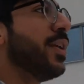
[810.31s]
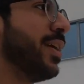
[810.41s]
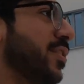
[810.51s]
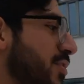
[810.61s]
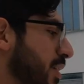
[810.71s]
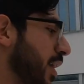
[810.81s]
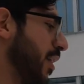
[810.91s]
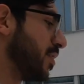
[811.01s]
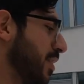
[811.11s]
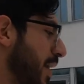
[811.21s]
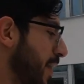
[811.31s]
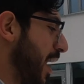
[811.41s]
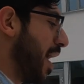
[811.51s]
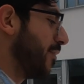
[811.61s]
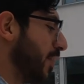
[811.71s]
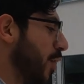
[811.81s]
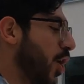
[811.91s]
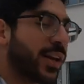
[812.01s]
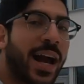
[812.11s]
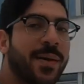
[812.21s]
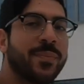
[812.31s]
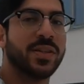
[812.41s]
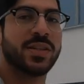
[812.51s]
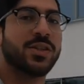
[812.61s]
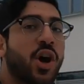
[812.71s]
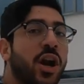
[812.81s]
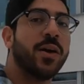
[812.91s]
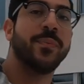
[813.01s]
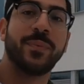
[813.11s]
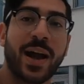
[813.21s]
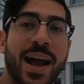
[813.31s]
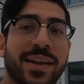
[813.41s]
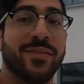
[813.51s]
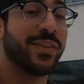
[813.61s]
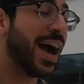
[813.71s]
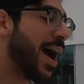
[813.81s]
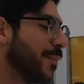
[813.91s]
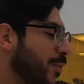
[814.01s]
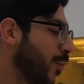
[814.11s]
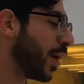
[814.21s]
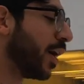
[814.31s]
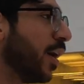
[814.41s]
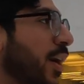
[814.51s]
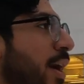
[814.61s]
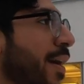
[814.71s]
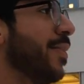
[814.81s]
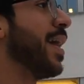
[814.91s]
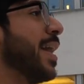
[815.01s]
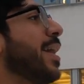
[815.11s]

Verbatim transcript: really interesting here is that they have an on-campus startup kind of lab where Alrighty. they